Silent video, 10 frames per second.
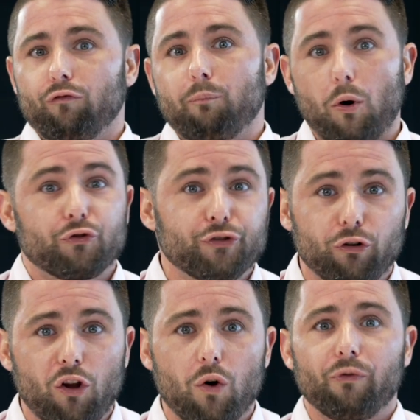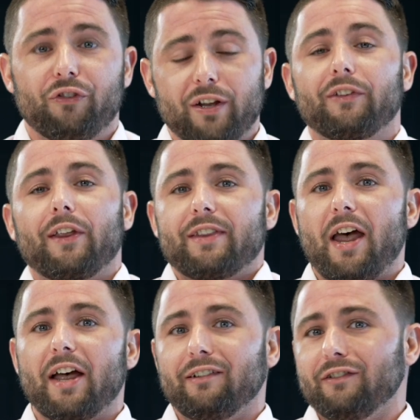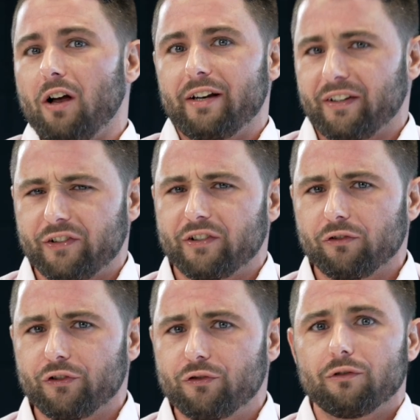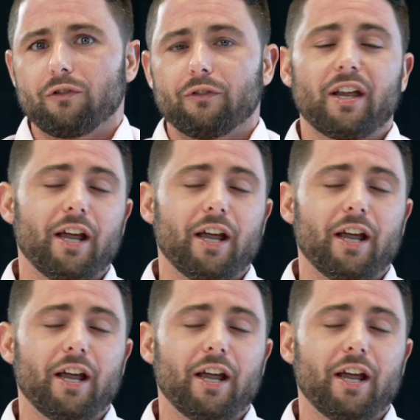personal loans, things like that, not necessarily student loans.